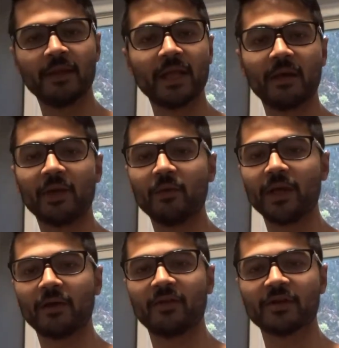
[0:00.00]
Now that we
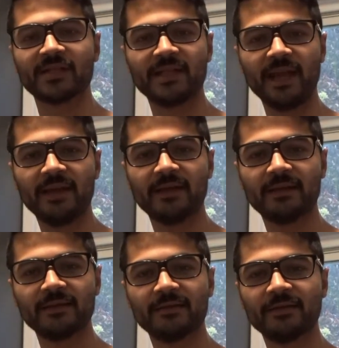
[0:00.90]
have our steak,
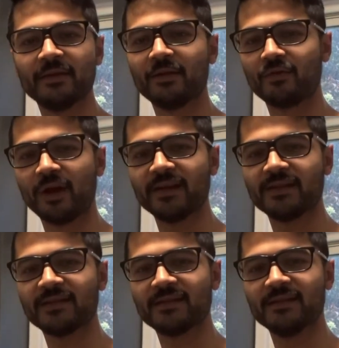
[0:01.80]

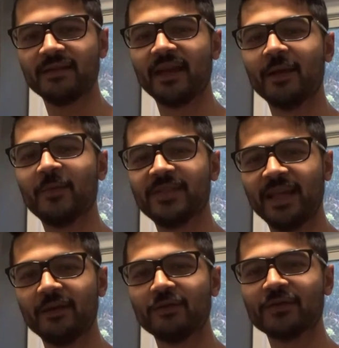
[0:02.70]
rice, and
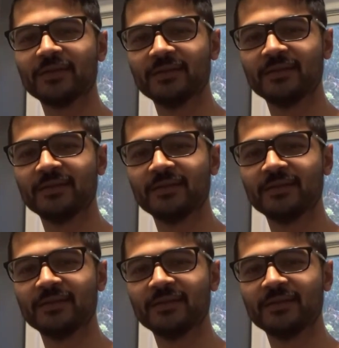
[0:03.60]
potatoes,